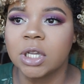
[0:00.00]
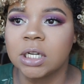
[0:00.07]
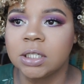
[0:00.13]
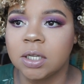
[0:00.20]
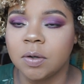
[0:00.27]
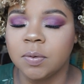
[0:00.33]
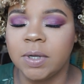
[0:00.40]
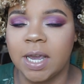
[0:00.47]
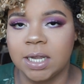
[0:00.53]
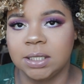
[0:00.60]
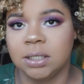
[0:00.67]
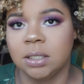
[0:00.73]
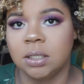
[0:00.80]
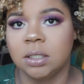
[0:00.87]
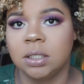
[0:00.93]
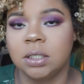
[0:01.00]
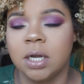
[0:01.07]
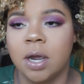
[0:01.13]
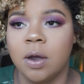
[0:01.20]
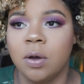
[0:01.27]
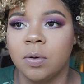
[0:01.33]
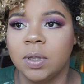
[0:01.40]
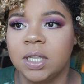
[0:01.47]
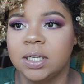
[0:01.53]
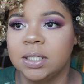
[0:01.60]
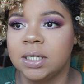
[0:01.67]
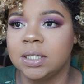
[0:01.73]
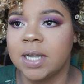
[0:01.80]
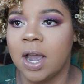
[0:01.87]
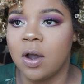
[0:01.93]
So yes, so
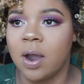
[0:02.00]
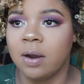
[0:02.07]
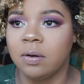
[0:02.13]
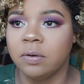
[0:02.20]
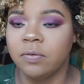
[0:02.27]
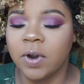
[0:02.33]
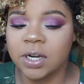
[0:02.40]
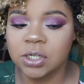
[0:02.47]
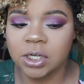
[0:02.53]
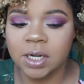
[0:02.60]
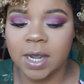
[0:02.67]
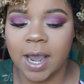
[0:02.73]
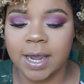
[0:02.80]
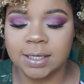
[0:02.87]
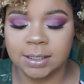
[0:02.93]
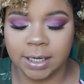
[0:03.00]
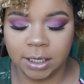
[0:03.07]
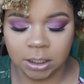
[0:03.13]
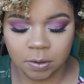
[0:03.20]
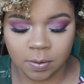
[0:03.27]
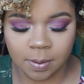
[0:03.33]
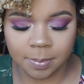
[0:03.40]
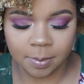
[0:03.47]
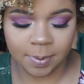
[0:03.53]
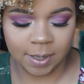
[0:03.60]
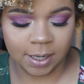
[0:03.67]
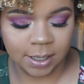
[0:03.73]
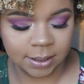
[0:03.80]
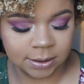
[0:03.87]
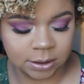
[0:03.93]
this is how I refresh it. I take the rubber
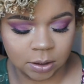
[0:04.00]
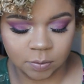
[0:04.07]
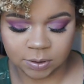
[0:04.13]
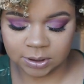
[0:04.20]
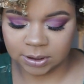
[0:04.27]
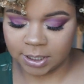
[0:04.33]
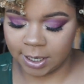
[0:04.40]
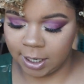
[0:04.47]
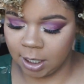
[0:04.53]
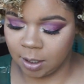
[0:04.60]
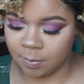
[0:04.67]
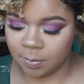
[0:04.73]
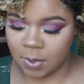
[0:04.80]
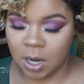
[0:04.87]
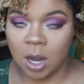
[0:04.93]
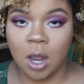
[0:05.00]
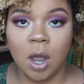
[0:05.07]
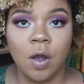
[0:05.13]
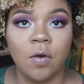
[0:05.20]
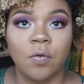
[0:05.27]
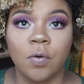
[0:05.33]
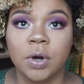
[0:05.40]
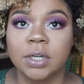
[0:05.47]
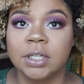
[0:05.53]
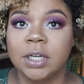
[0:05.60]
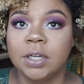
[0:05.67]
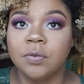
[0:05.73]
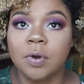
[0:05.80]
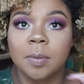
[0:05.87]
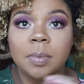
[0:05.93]
bands, those same
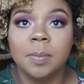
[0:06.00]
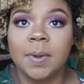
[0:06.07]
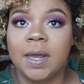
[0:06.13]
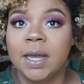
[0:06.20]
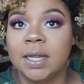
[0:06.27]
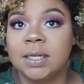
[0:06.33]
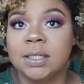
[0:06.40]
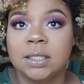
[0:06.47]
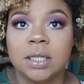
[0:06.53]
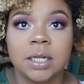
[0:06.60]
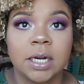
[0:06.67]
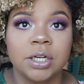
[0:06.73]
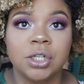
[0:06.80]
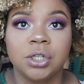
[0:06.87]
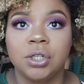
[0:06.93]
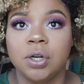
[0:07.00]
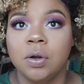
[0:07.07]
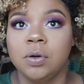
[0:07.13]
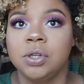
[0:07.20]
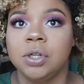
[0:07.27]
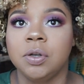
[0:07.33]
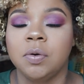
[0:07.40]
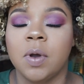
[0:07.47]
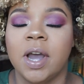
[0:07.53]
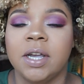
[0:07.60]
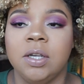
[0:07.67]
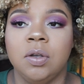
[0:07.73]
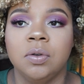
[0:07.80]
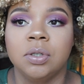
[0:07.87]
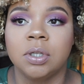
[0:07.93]
14 rubber bands that I just showed you. I
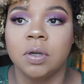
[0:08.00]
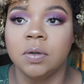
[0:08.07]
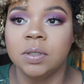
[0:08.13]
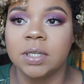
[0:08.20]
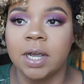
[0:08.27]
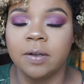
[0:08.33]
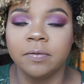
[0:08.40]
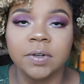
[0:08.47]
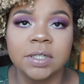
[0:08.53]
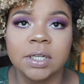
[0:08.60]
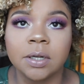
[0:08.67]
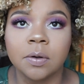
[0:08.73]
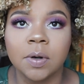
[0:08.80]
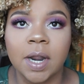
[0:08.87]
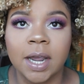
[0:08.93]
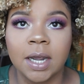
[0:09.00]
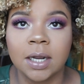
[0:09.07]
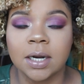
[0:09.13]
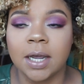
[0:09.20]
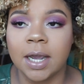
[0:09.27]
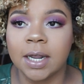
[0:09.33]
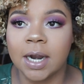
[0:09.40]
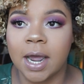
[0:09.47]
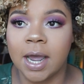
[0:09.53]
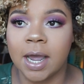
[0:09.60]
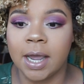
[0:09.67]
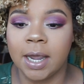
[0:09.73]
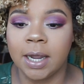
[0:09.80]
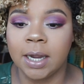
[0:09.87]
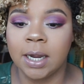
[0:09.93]
use those every single night, and
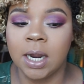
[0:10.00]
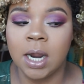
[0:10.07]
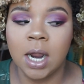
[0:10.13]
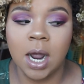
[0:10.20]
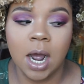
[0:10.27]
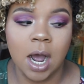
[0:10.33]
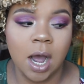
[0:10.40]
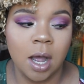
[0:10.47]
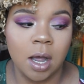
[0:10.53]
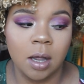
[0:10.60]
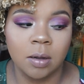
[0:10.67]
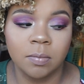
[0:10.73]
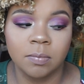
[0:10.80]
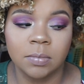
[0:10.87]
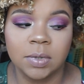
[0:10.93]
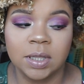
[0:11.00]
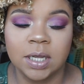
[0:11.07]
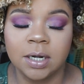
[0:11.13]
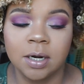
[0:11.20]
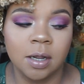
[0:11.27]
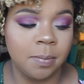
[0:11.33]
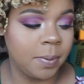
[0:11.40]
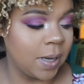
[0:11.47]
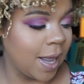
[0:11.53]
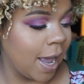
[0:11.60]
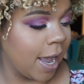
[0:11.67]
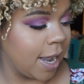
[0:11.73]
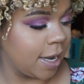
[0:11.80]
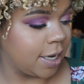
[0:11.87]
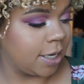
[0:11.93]
I then
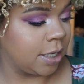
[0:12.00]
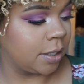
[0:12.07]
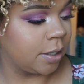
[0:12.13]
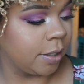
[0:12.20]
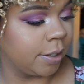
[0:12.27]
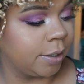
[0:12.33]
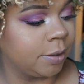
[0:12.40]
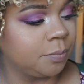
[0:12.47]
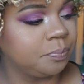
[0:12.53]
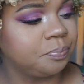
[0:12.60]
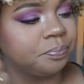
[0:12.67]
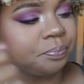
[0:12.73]
apply either,